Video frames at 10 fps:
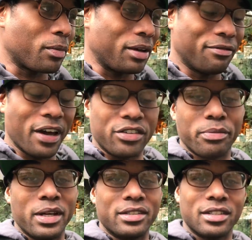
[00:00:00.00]

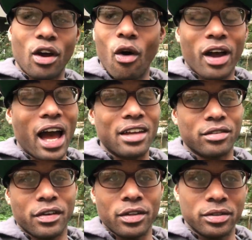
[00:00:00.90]
investments and all
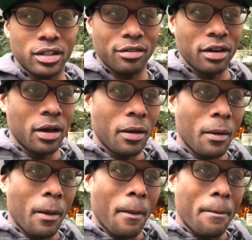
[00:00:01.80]
kinds of other stuff.
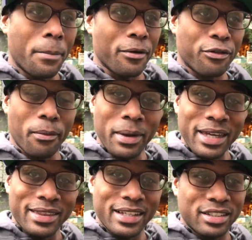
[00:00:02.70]
But for
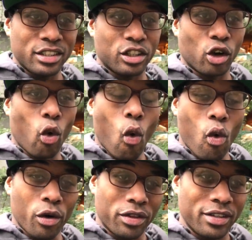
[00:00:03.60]
me, this is the
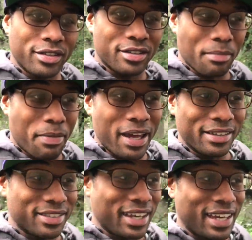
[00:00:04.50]
core, this is the
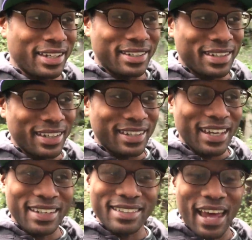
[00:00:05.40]
base. And
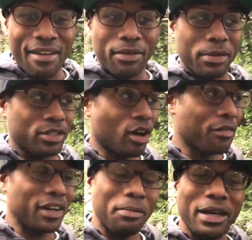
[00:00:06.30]
it doesn't have to be
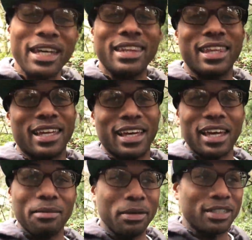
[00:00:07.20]
software. It could be anything.
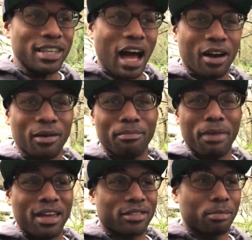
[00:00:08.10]
It could be soccer,
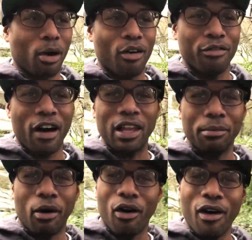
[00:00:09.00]
basketball,
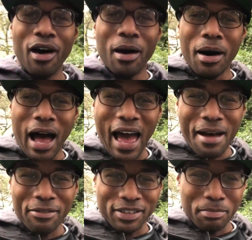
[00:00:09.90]
volleyball. I
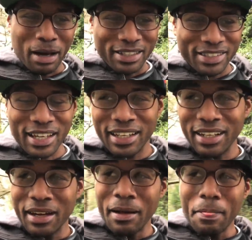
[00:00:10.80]
have my
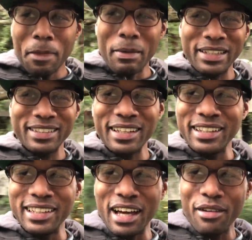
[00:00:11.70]
son
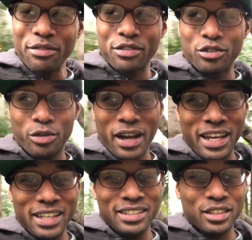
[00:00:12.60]
loves
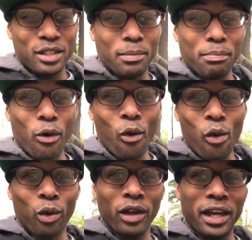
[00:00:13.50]
trains,
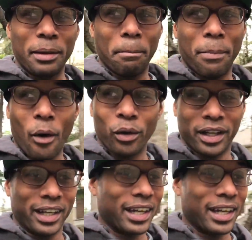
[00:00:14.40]
pool, and bowling,